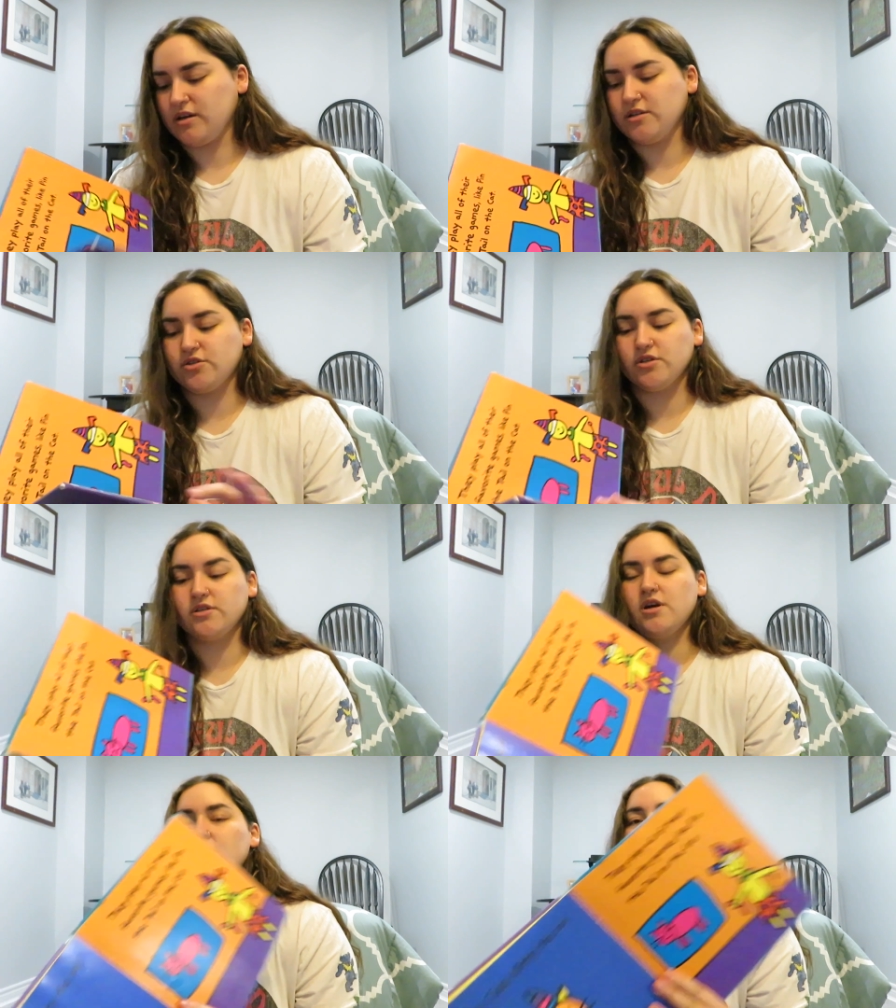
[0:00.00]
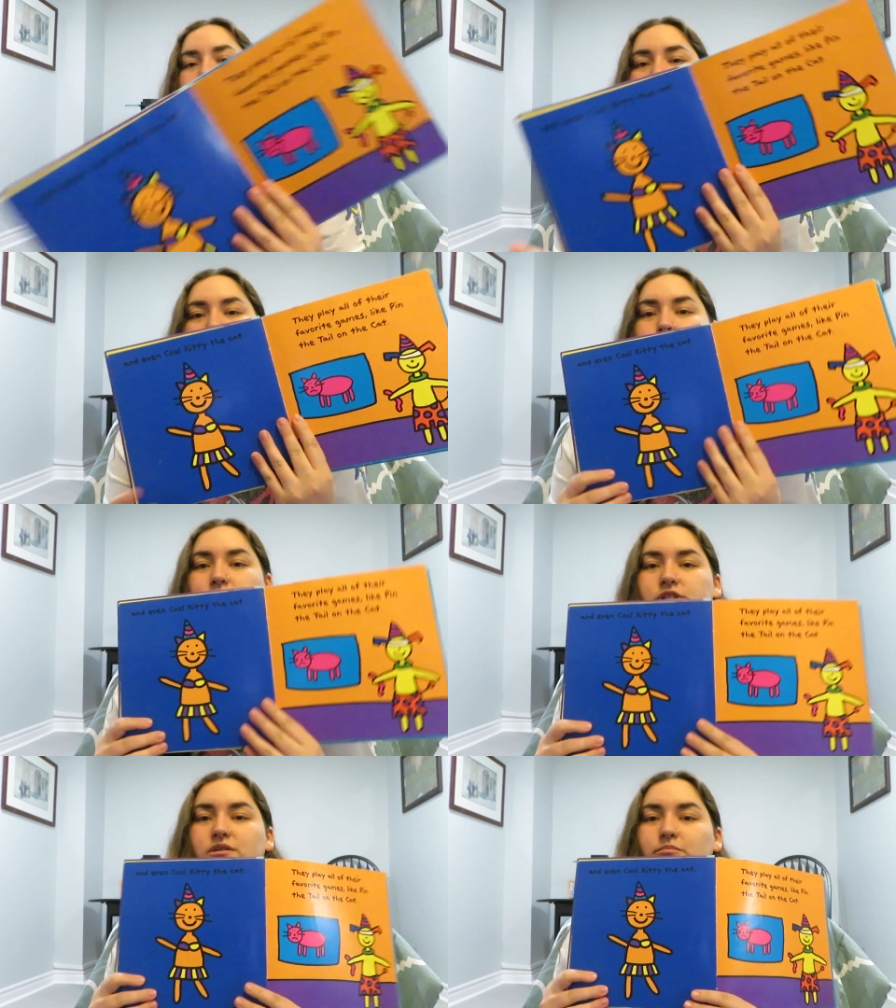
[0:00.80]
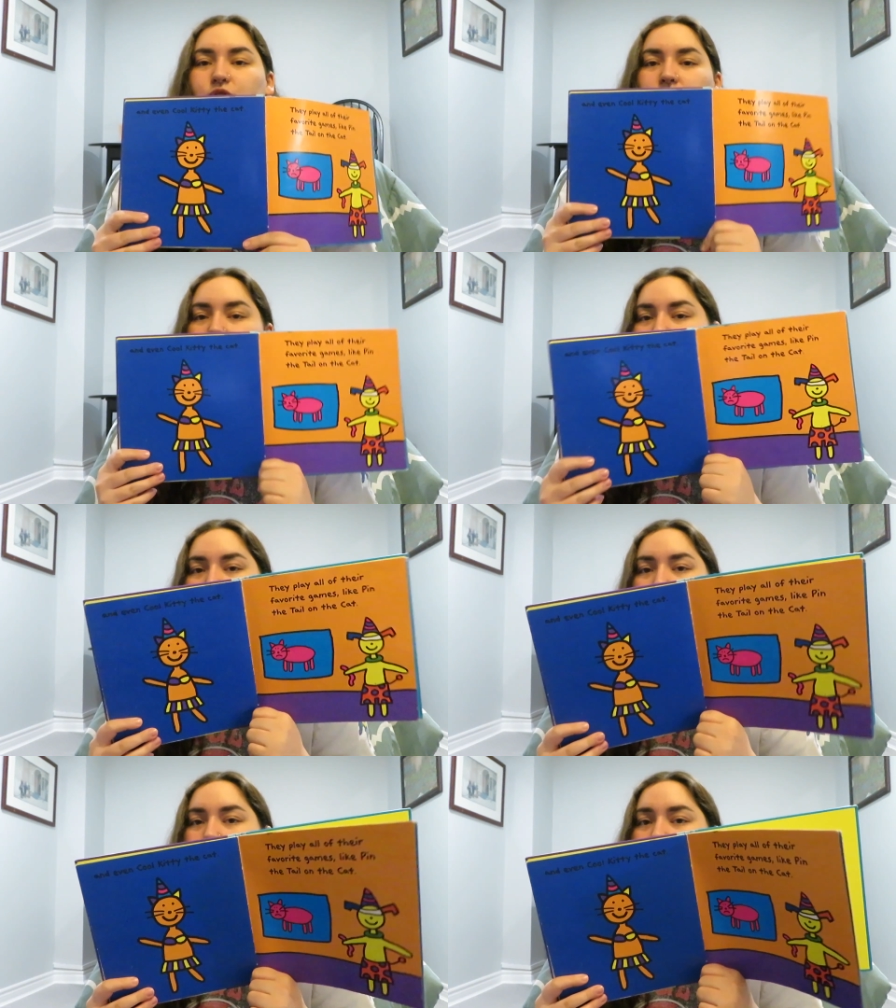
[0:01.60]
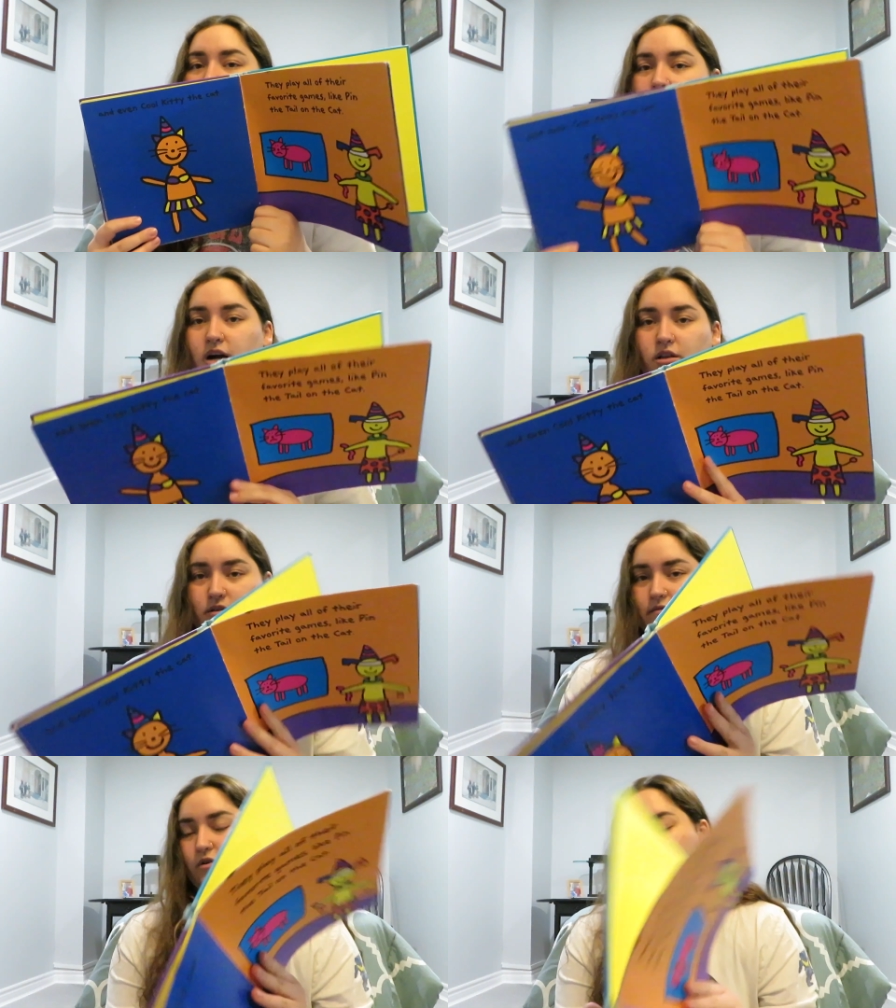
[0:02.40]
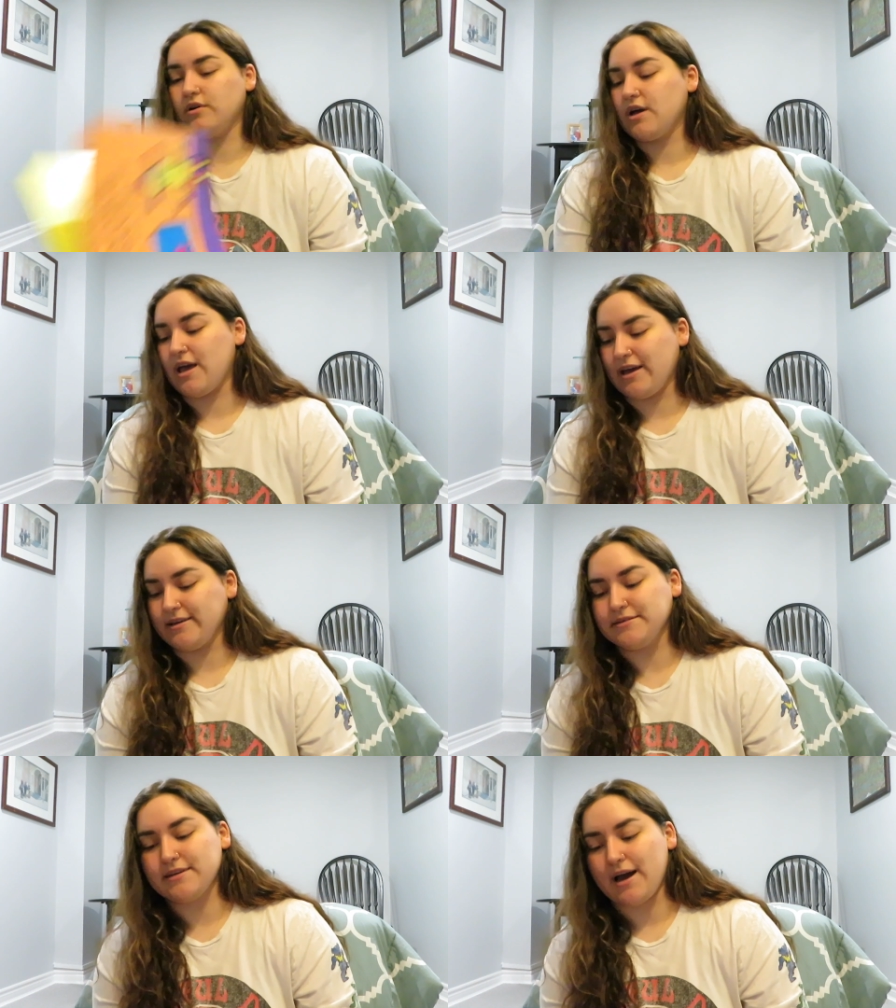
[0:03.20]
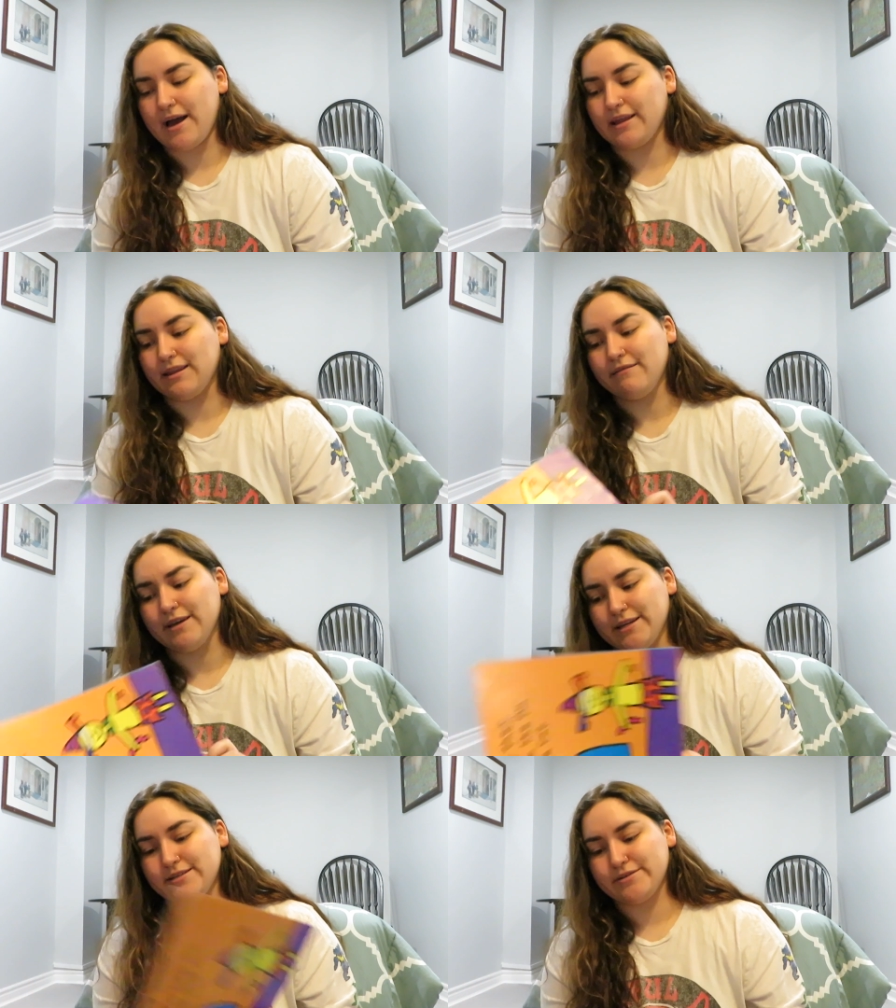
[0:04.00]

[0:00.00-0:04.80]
It is just super simple and bold and colorful, and I love it.